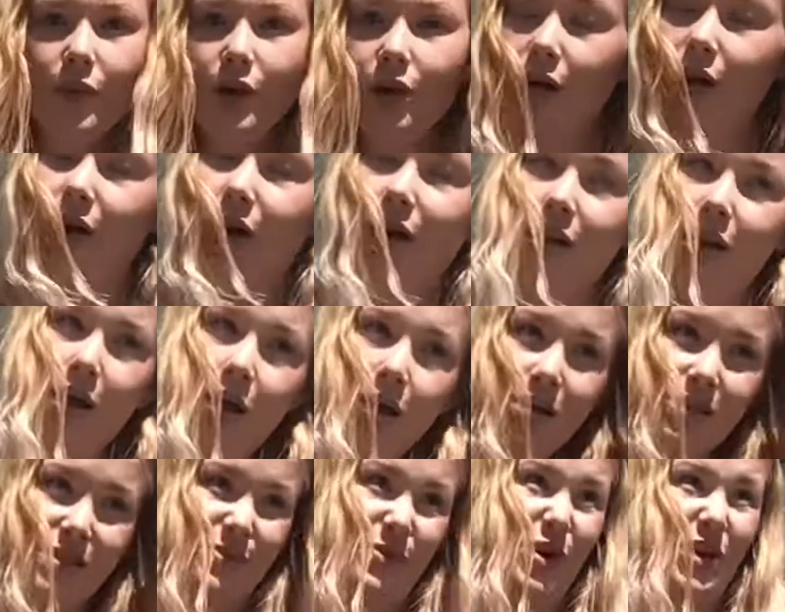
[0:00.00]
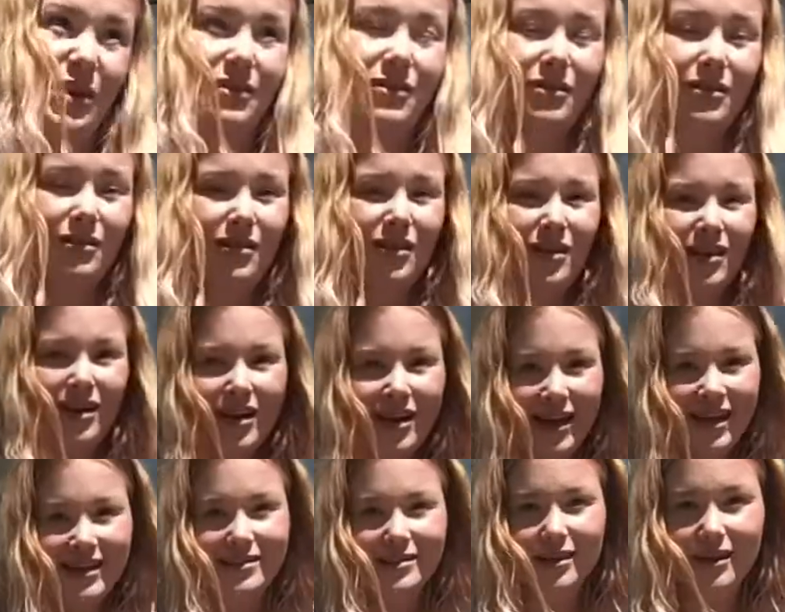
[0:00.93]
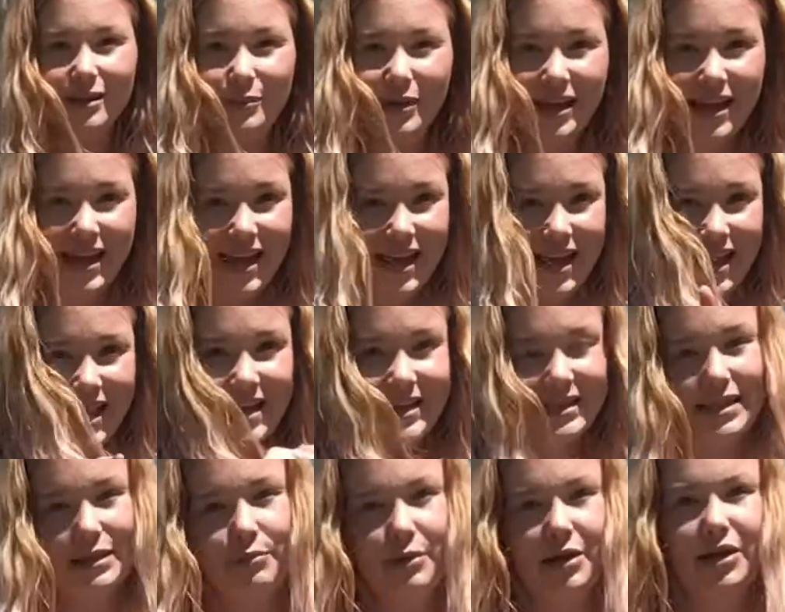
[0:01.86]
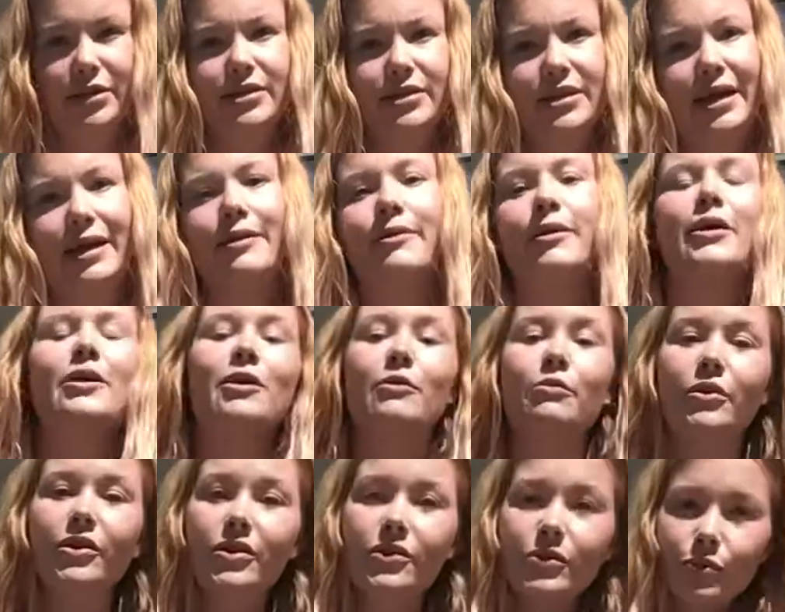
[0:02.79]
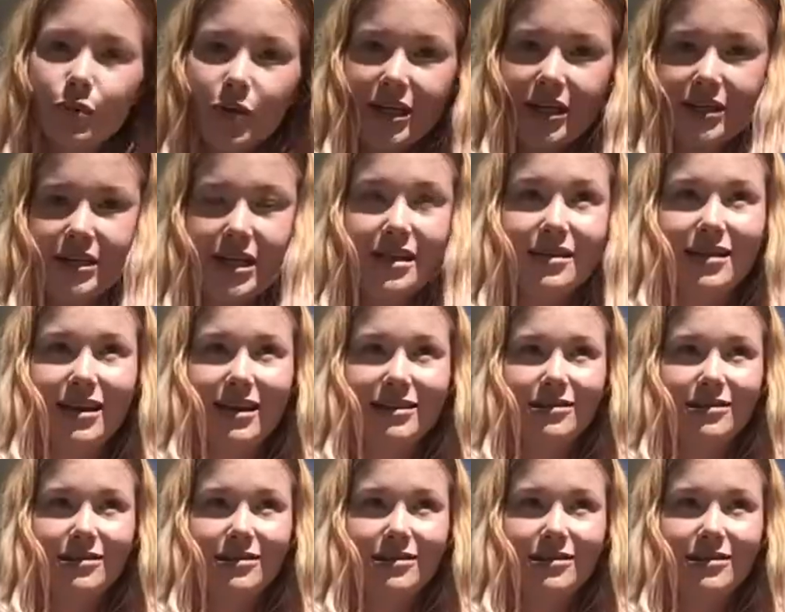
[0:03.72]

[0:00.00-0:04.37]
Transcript: our last one is going to be easy peasy, because we did this